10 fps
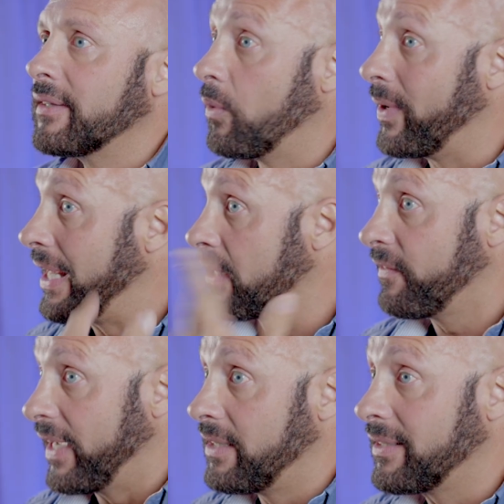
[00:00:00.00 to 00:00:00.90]
that, when
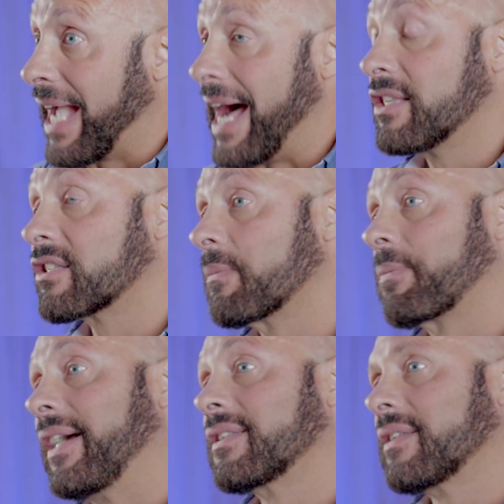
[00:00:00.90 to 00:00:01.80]
elevated, can
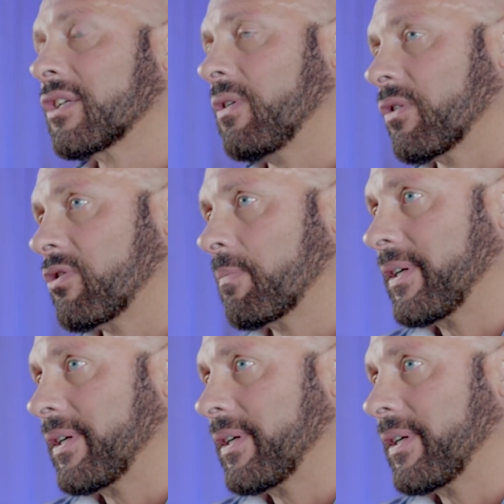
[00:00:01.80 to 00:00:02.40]
suppress testosterone